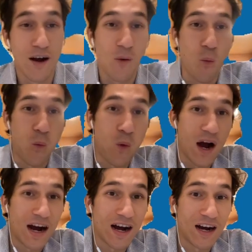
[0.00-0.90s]

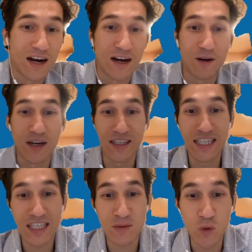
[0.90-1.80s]
Wow, I
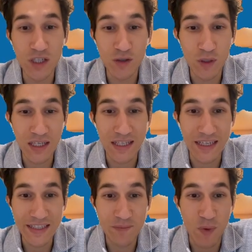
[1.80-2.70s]
just wanted to get
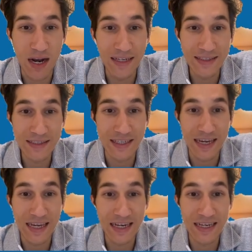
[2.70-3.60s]
this spot
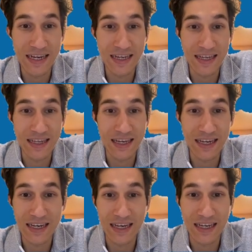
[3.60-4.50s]
and uh,
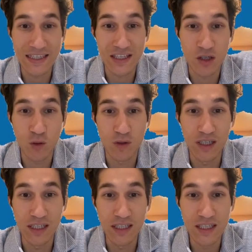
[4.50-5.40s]
then I saw
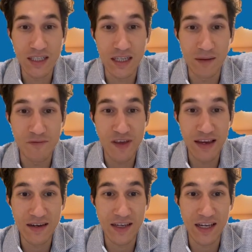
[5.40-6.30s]
this
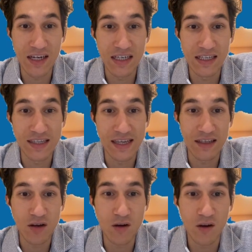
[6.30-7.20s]
something here and
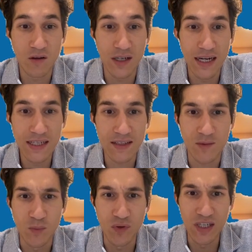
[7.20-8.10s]
thought, oh, nice,
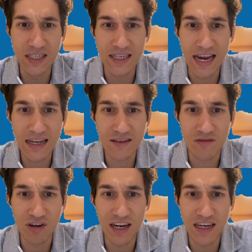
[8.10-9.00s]
brick and
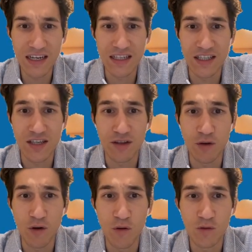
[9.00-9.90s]
grain and
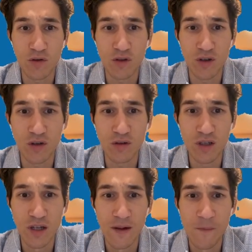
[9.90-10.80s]
stone, you know,
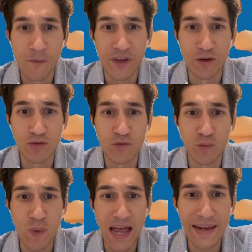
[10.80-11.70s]
good for
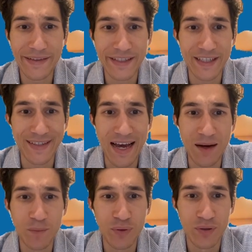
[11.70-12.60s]
balance it up.